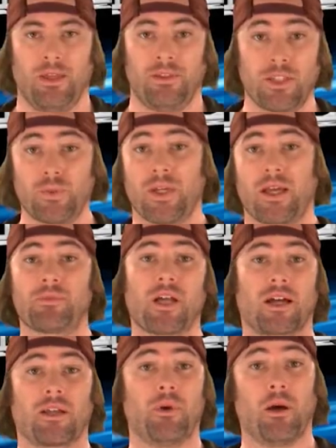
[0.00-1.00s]
This week I'm
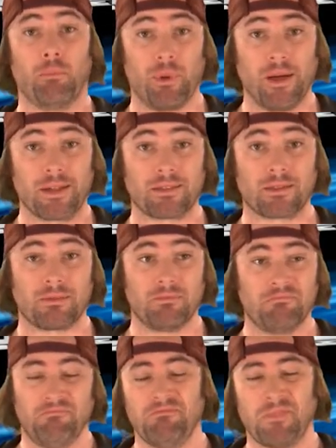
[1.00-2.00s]
talking about bugs.
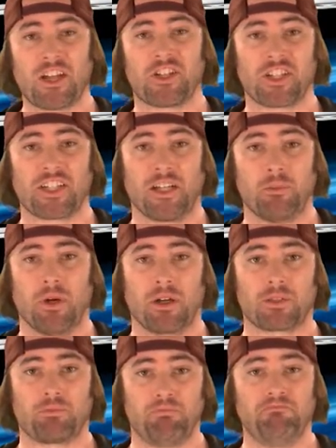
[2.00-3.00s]
Not just any
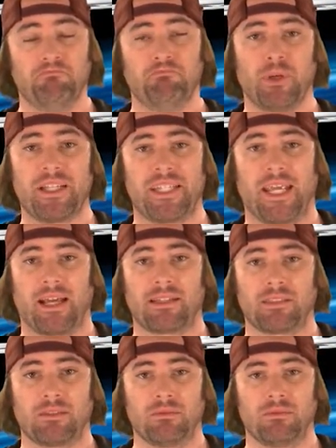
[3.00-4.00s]
bugs, but
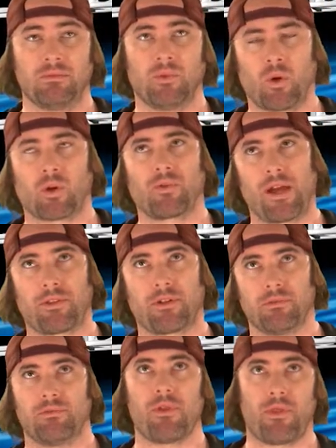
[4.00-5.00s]
ticks. Or
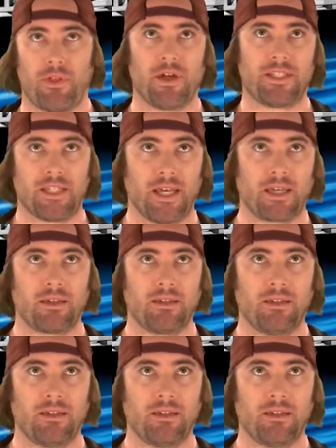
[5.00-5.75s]
rather, The Tick.